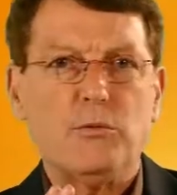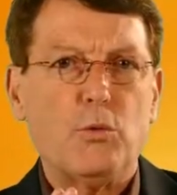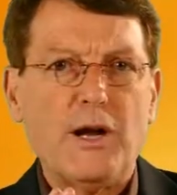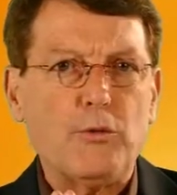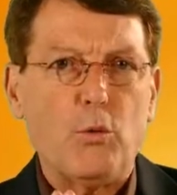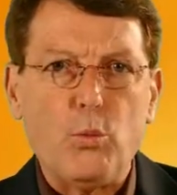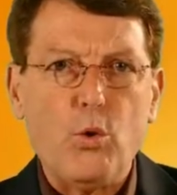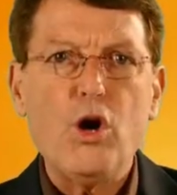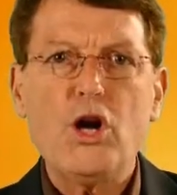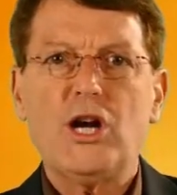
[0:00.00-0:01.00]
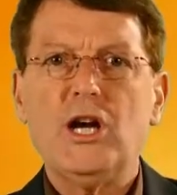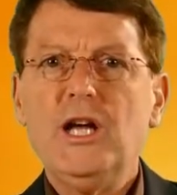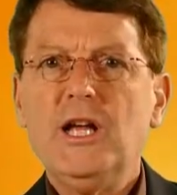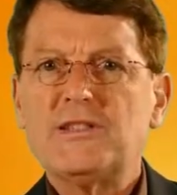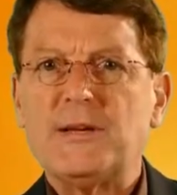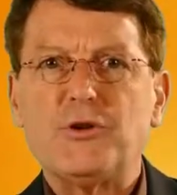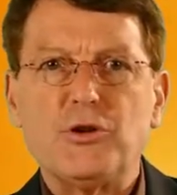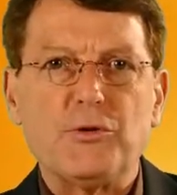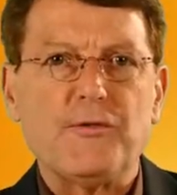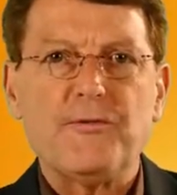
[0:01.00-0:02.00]
one at work, something
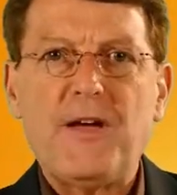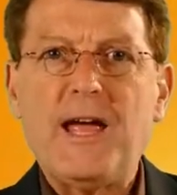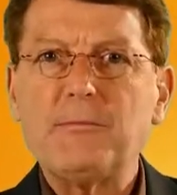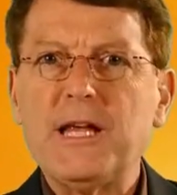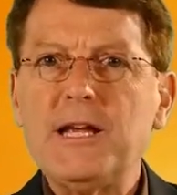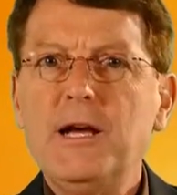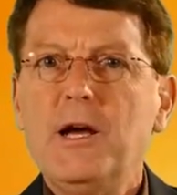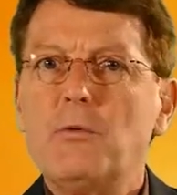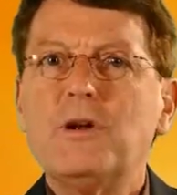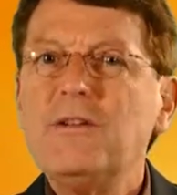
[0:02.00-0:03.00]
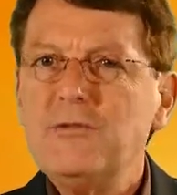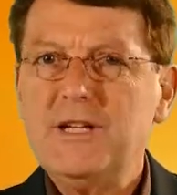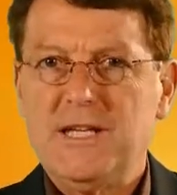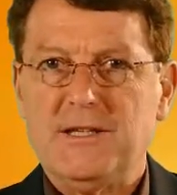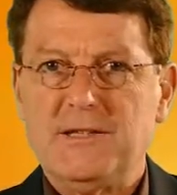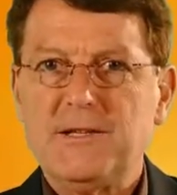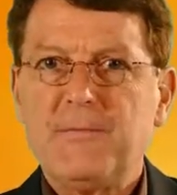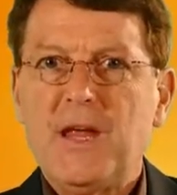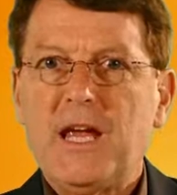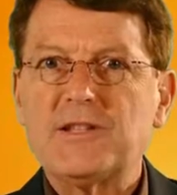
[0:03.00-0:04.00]
to do with a family, whatever it is.
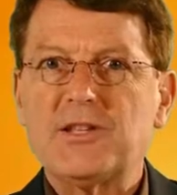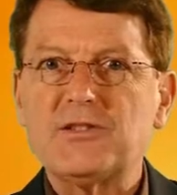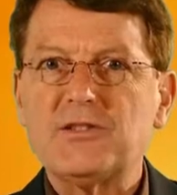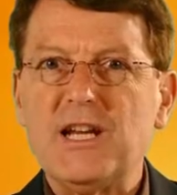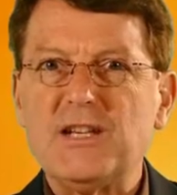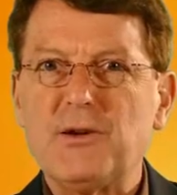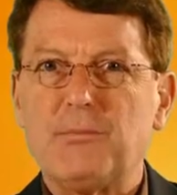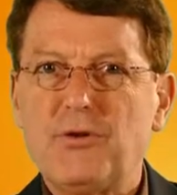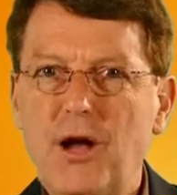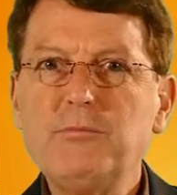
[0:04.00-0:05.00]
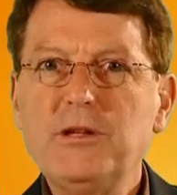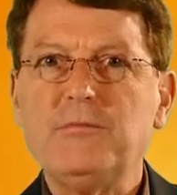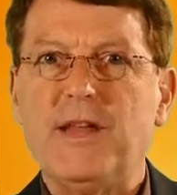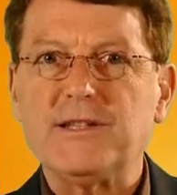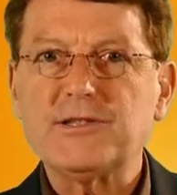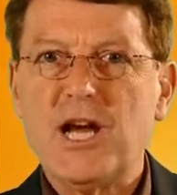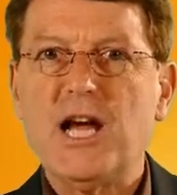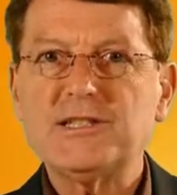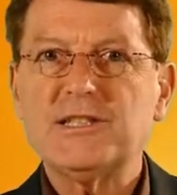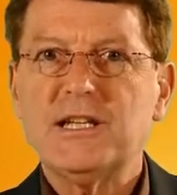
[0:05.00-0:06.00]
It's a problem that
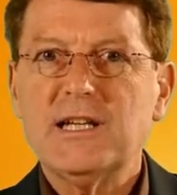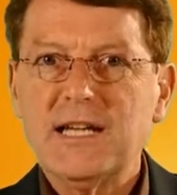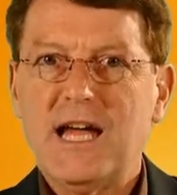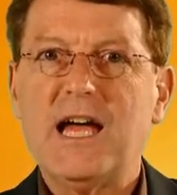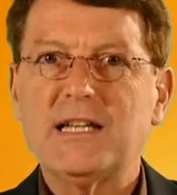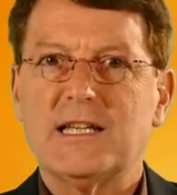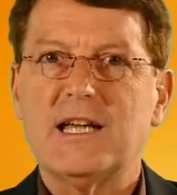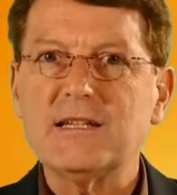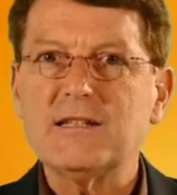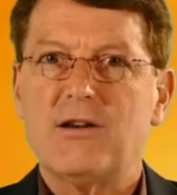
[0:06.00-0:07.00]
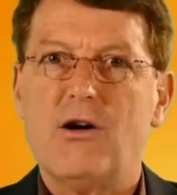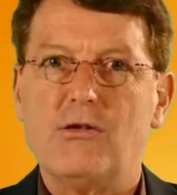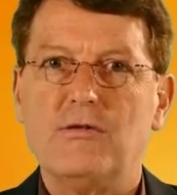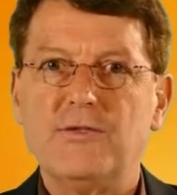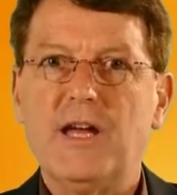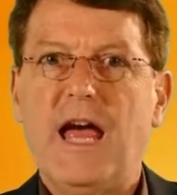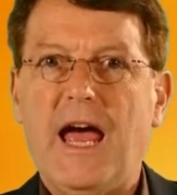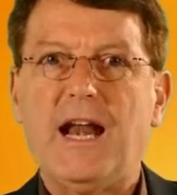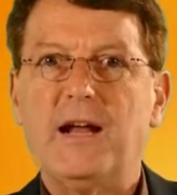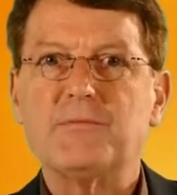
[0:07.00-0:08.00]
just can't get solved,
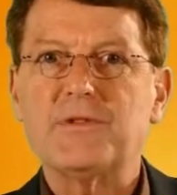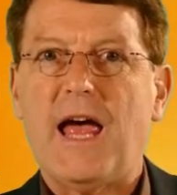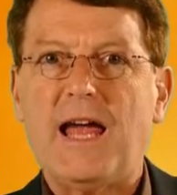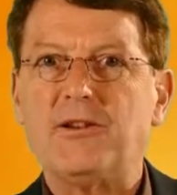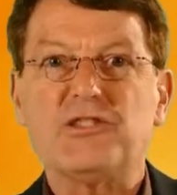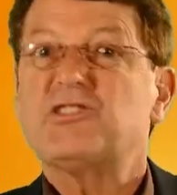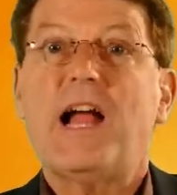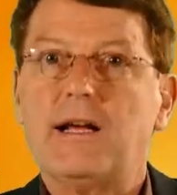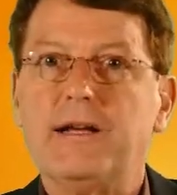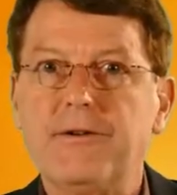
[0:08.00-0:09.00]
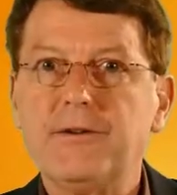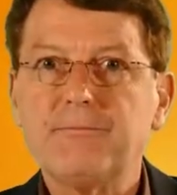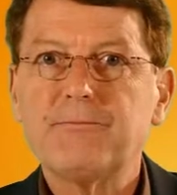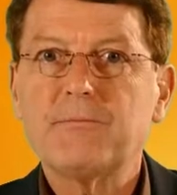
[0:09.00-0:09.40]
and you're stuck in it.